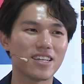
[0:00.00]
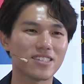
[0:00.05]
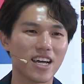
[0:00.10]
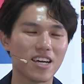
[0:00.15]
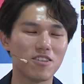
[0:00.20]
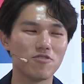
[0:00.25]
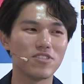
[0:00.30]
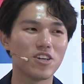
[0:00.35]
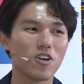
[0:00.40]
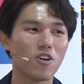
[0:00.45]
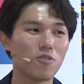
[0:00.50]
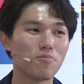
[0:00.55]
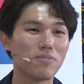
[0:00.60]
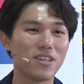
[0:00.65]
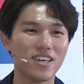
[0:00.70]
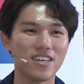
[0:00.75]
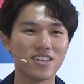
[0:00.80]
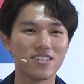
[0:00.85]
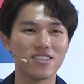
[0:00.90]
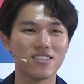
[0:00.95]
time we are all
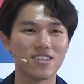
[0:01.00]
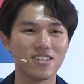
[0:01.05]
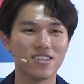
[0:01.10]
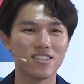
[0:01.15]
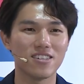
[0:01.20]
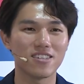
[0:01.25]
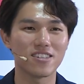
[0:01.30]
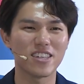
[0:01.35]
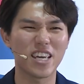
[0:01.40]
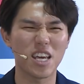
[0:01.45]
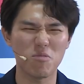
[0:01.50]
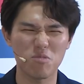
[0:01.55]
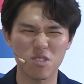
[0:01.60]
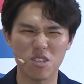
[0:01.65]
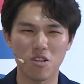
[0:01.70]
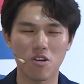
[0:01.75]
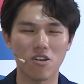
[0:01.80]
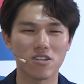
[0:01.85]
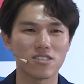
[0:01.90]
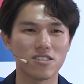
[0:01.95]
playing games a
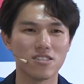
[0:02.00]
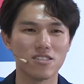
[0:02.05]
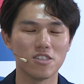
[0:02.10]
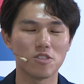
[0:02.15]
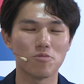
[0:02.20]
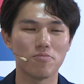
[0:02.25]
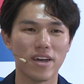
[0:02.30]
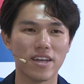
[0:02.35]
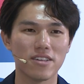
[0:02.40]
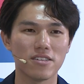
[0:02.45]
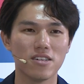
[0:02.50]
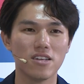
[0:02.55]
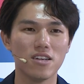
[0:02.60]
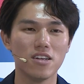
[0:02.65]
lot. It's bad.